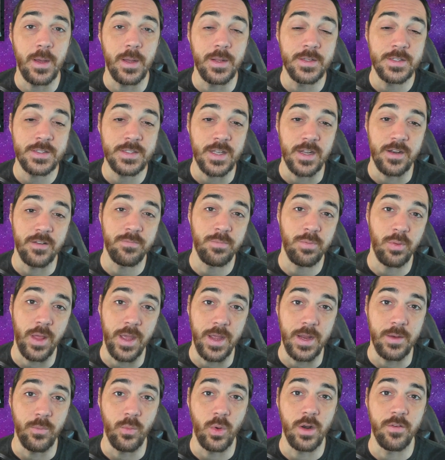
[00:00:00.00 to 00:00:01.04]
but instead of
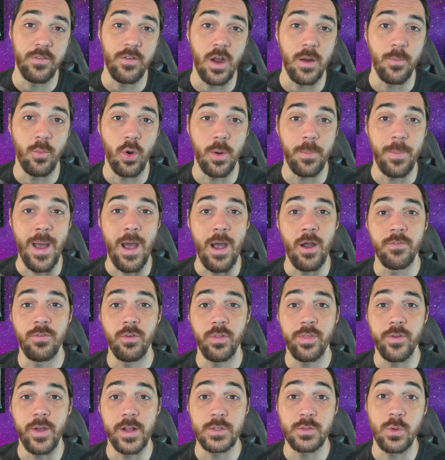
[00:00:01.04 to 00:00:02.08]
playing one of our more
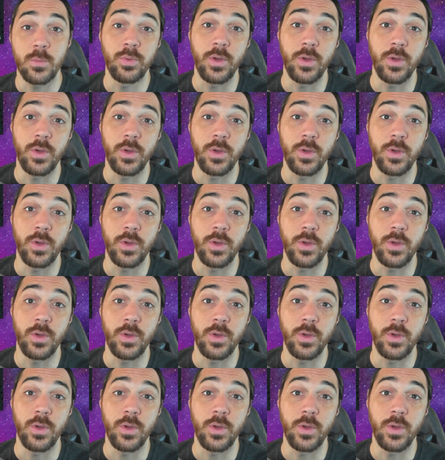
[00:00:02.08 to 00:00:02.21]
powerful threats,